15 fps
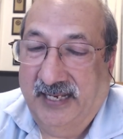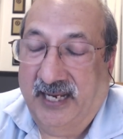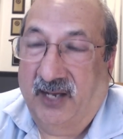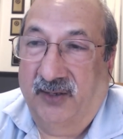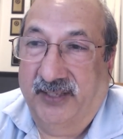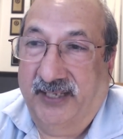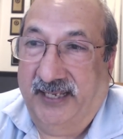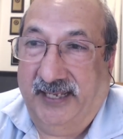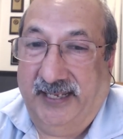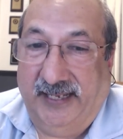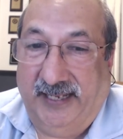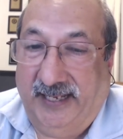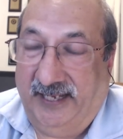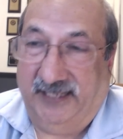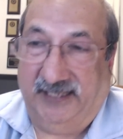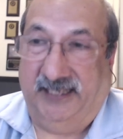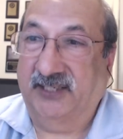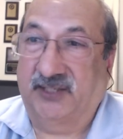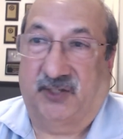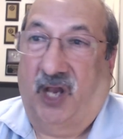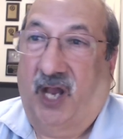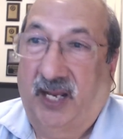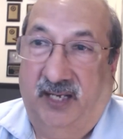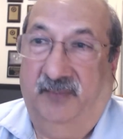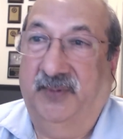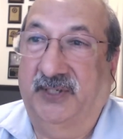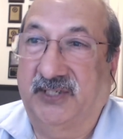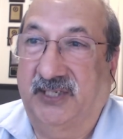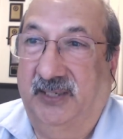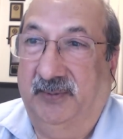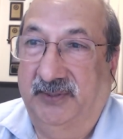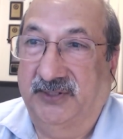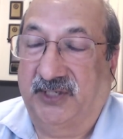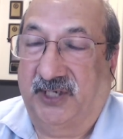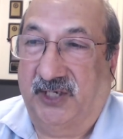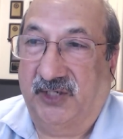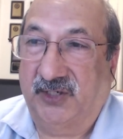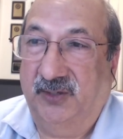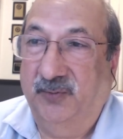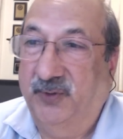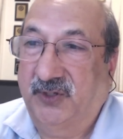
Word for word: Now, it's got image stabilization,